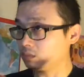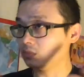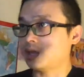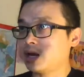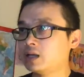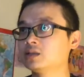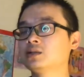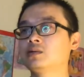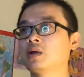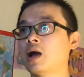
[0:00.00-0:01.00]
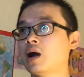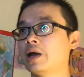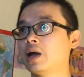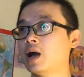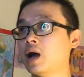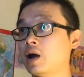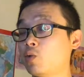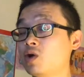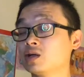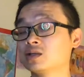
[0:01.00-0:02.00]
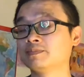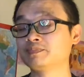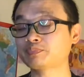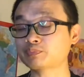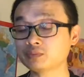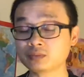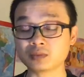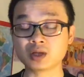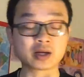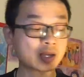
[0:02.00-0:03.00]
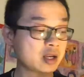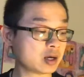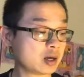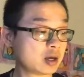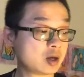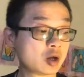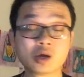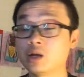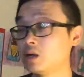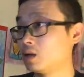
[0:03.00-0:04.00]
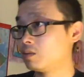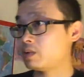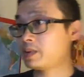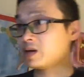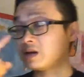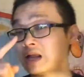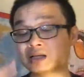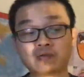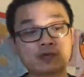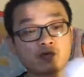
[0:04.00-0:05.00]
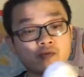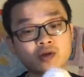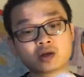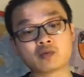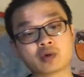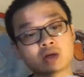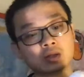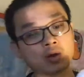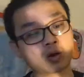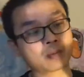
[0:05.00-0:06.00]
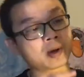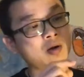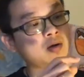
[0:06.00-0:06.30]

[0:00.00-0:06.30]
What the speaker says: That is how it works. And again, remember in the last few video we talked about